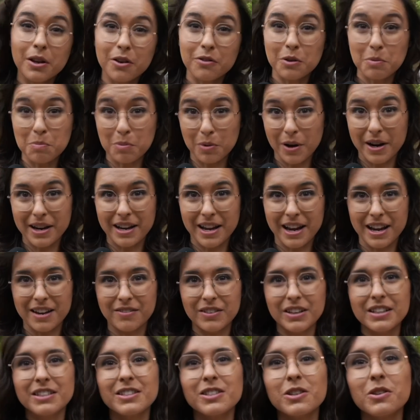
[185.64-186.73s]
Over
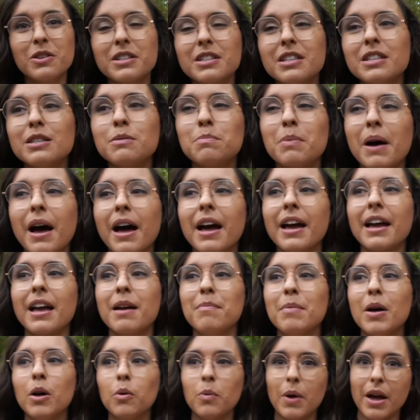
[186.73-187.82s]
Brighthaven. So this is by
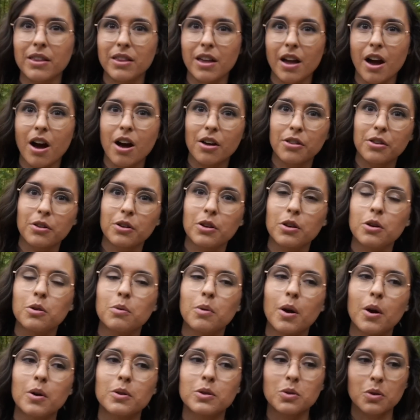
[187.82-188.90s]
ML Wang, the author who
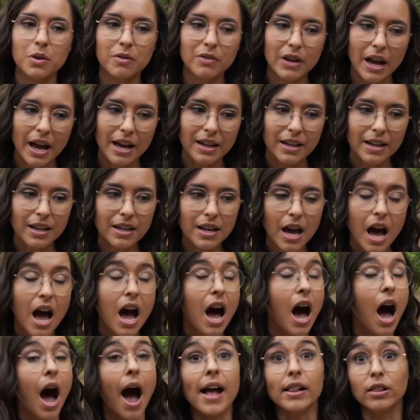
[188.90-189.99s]
wrote Sword of Kaigen.
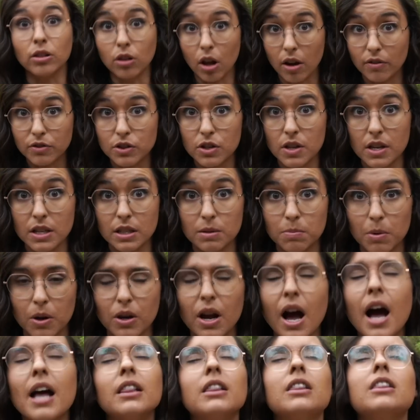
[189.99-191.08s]
I loved this book.
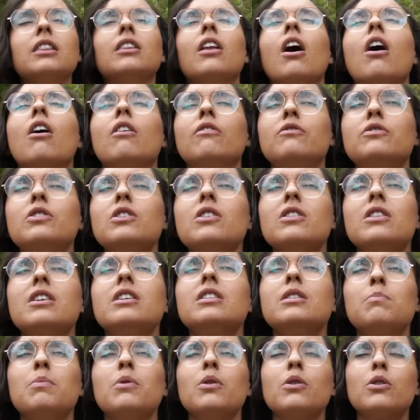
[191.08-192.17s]
I loved
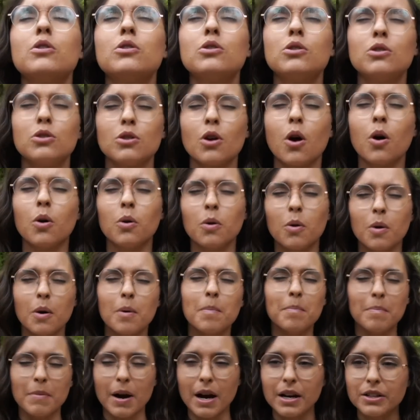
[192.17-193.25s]
this book so
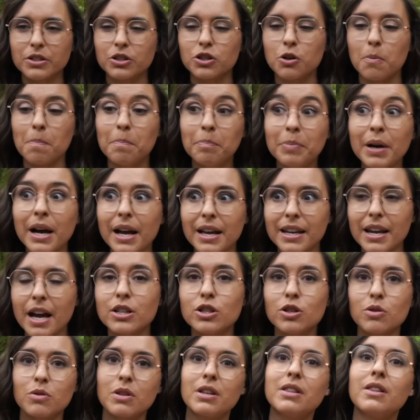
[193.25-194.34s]
much. But I
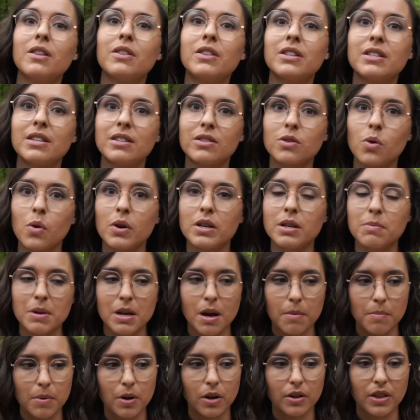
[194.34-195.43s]
do think that this is going to be
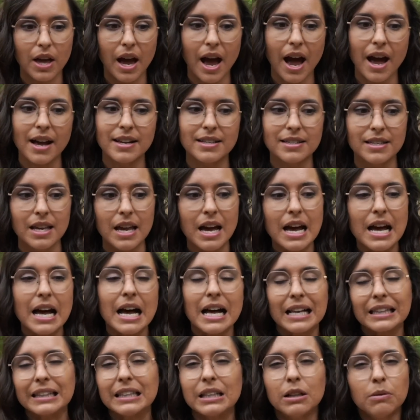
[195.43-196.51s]
a book that has
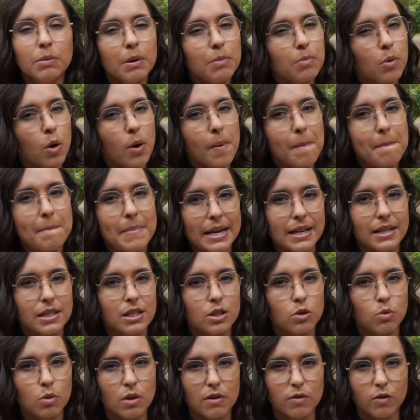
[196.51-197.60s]
a little bit more
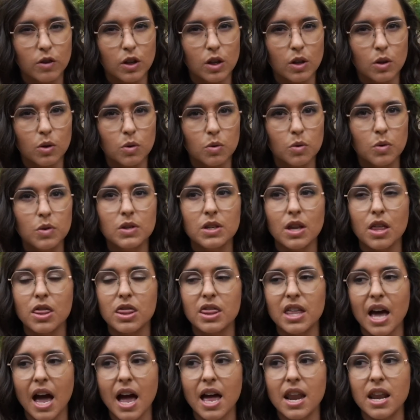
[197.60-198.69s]
mixed reviews
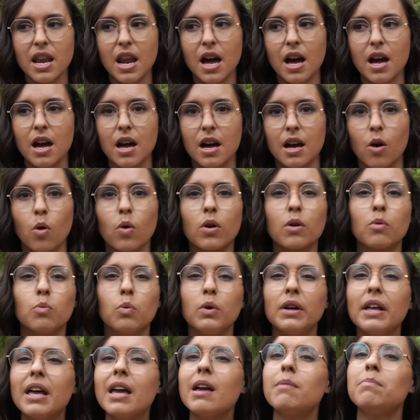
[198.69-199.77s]
than, or
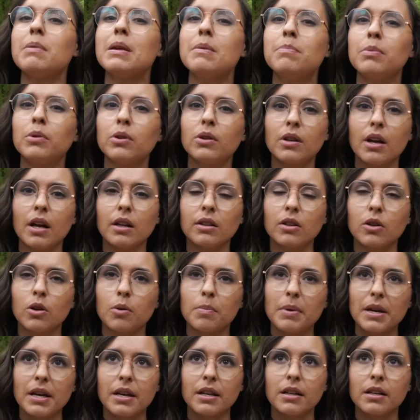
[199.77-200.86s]
will hit people a little
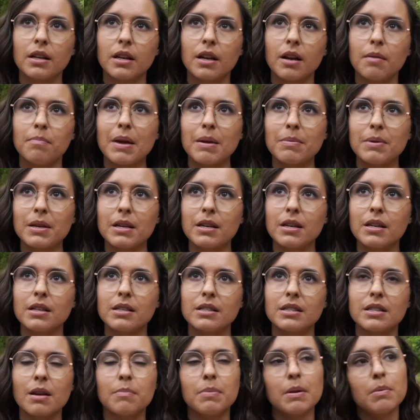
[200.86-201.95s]
bit. Maybe
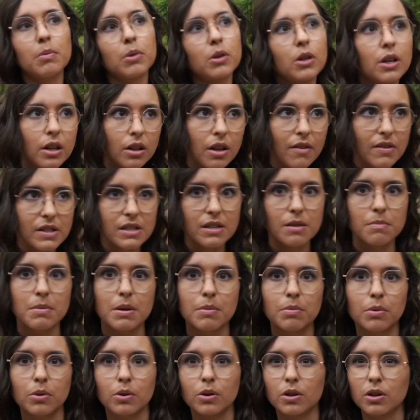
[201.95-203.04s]
some people are going to love it, some
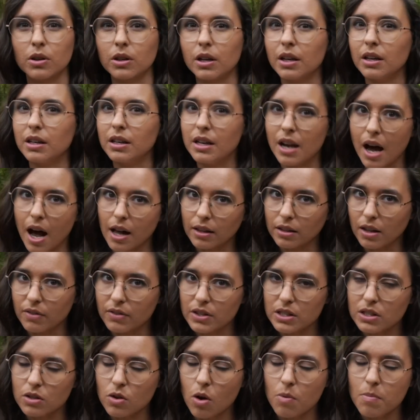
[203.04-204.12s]
people are going to not love
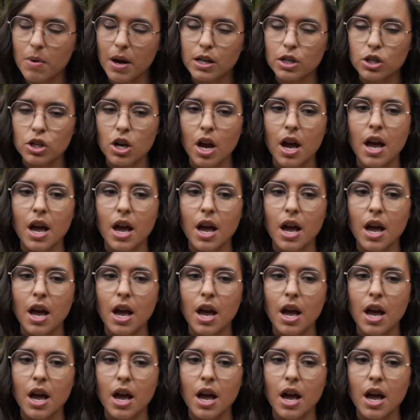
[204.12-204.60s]
it so much.